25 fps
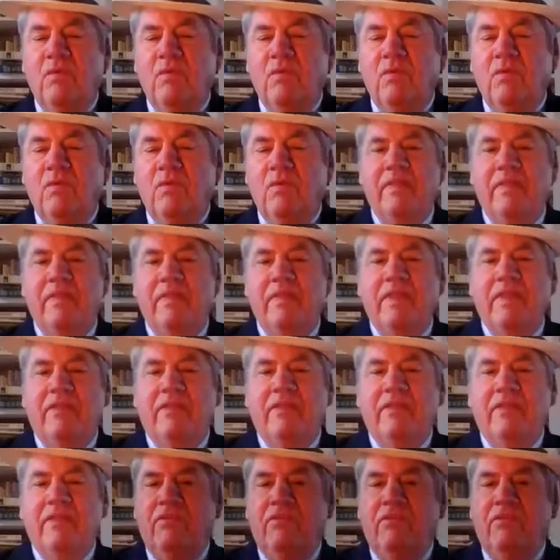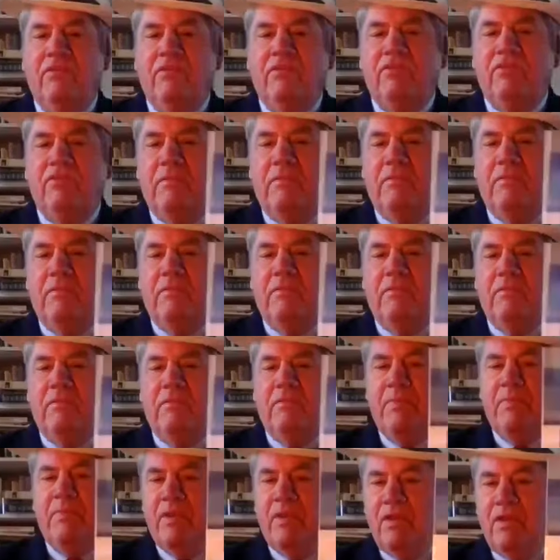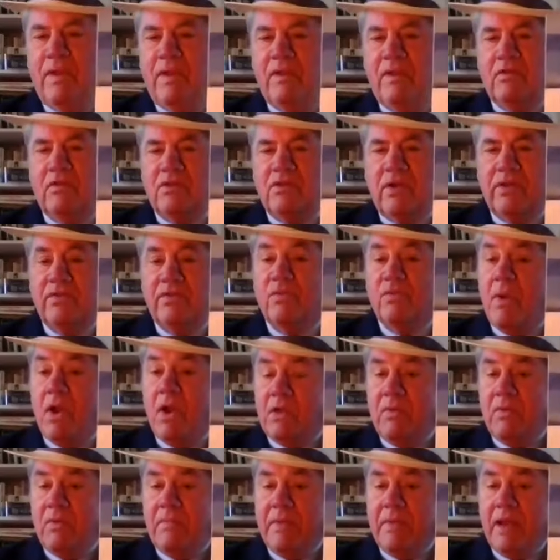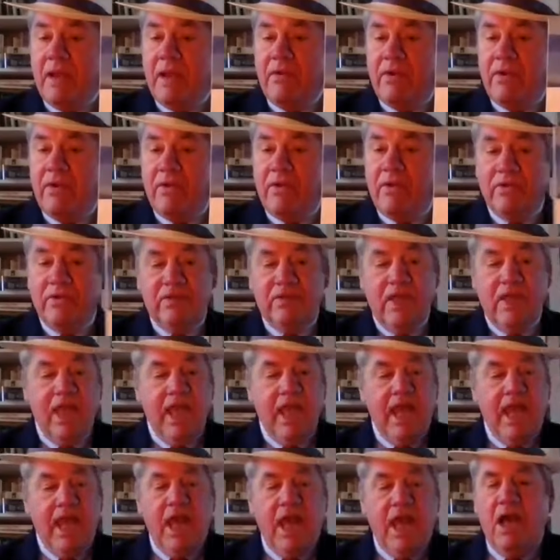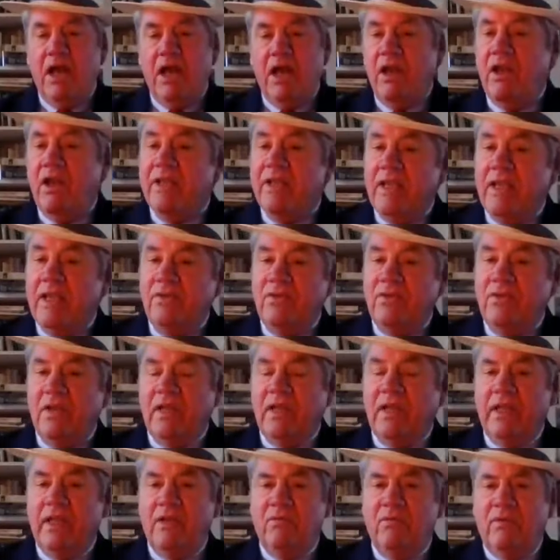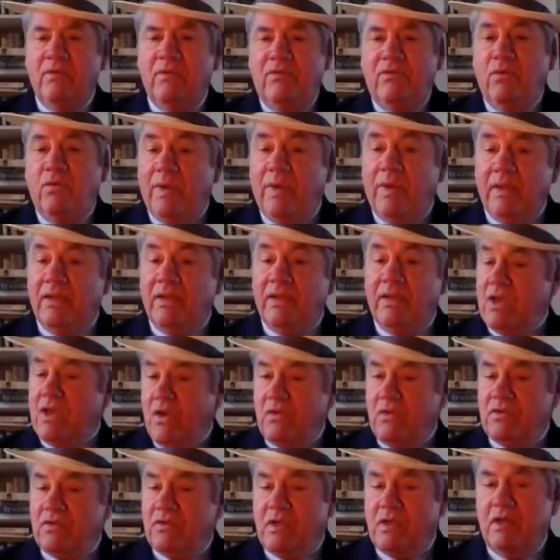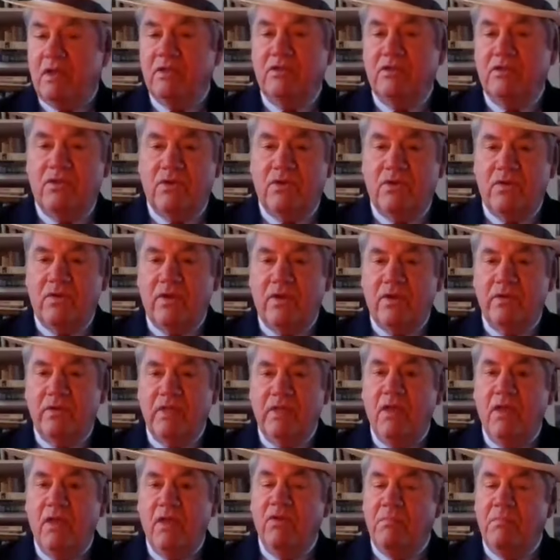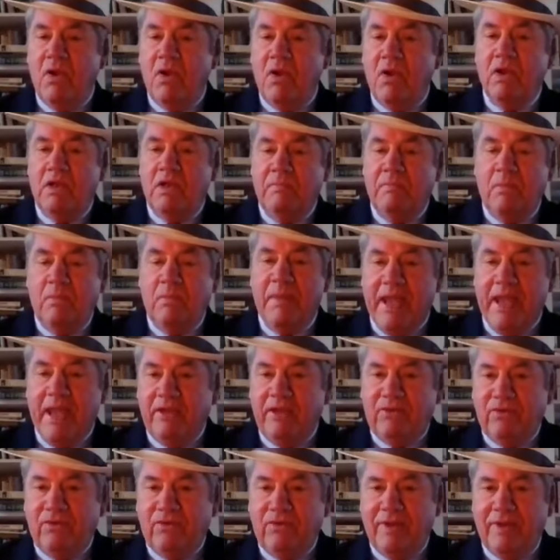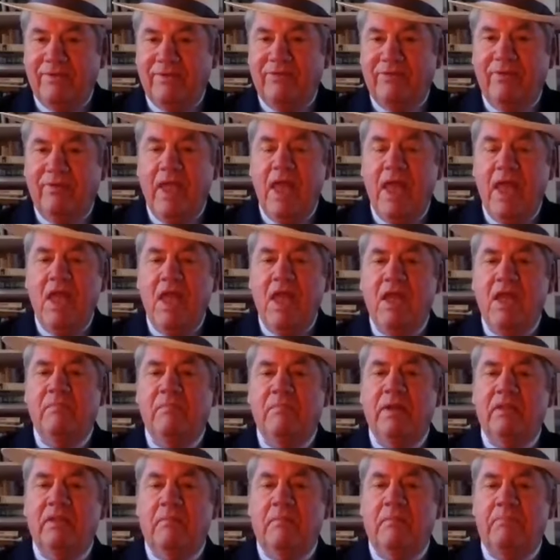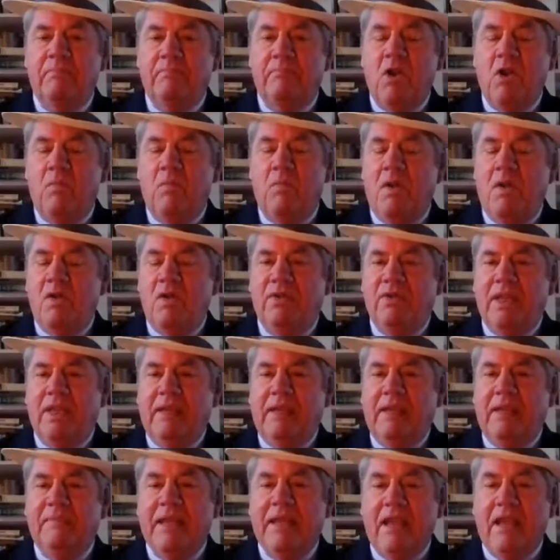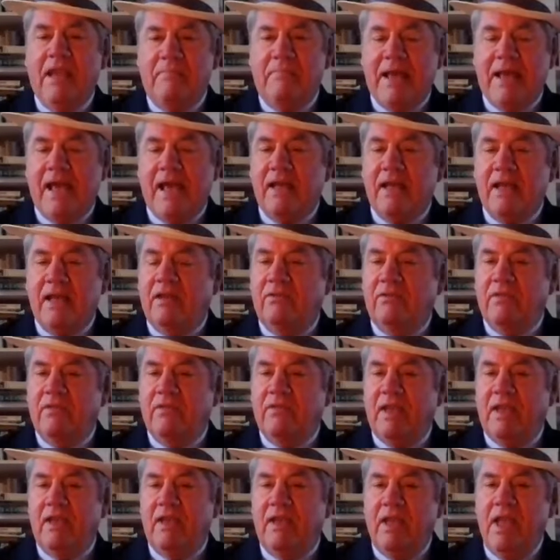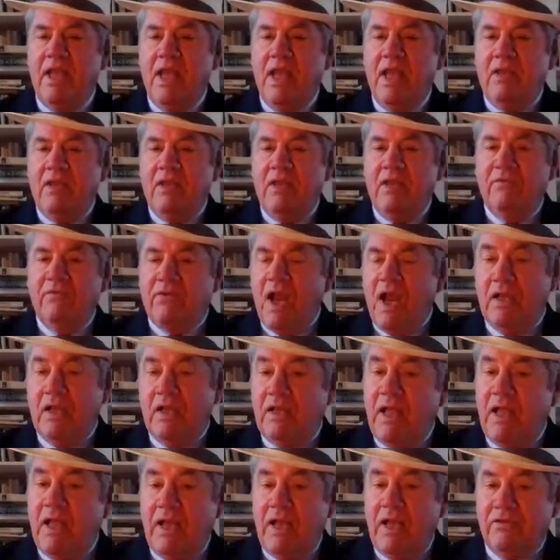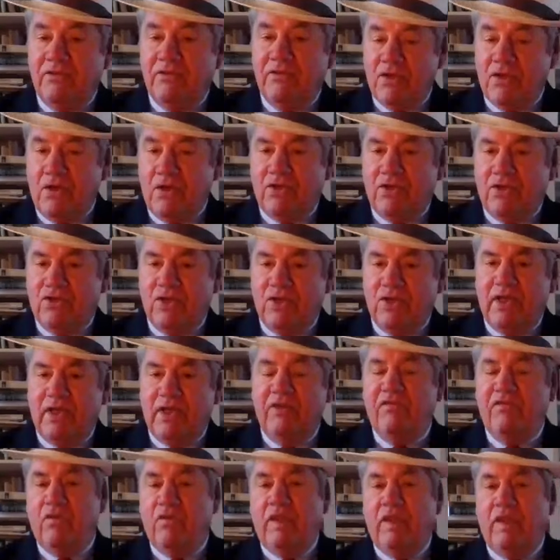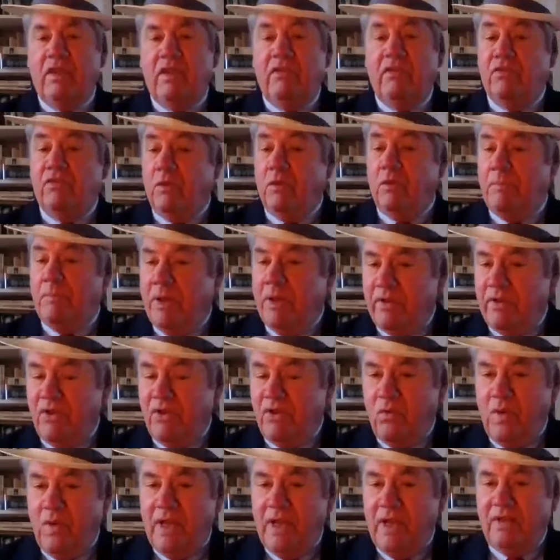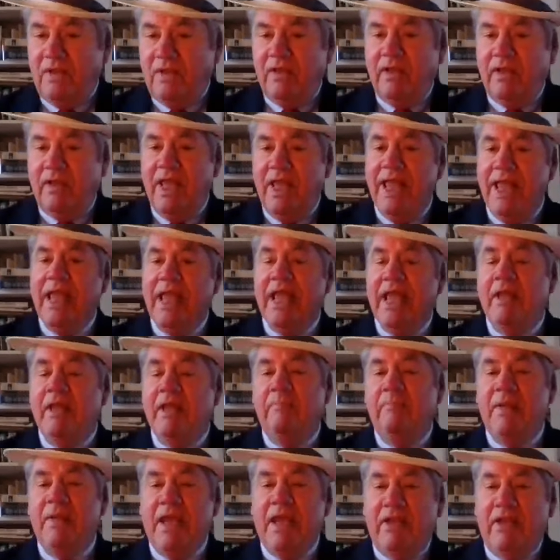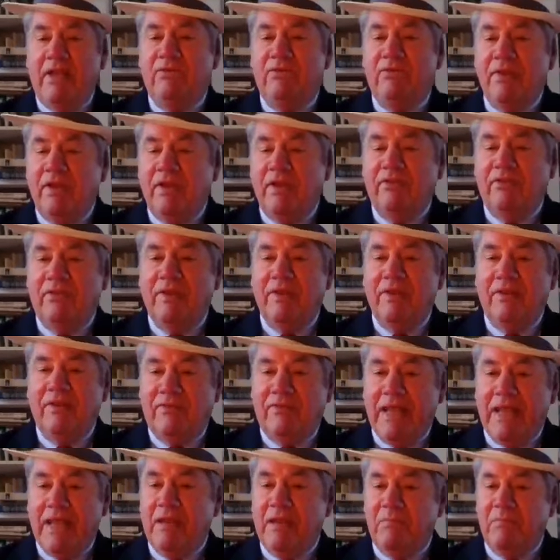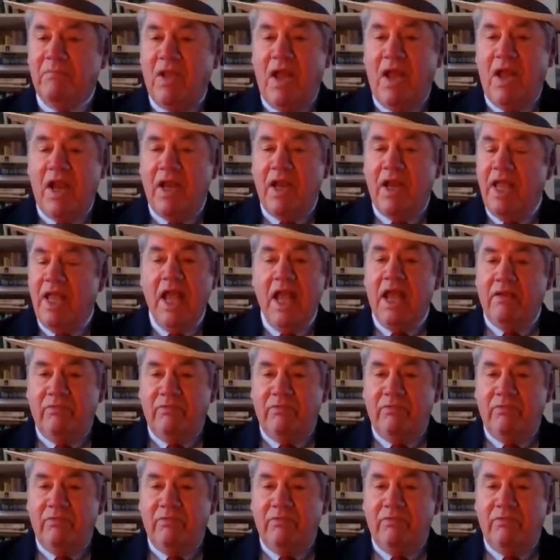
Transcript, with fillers: is the book, New England Coast Guard Stories, Remarkable Mariners. Uh, initially, it was New England Coast Guard Stories, Remarkable Patriots. But the promo team came back and said, for online searching, if, we, if you put New England and Patriots in the same line,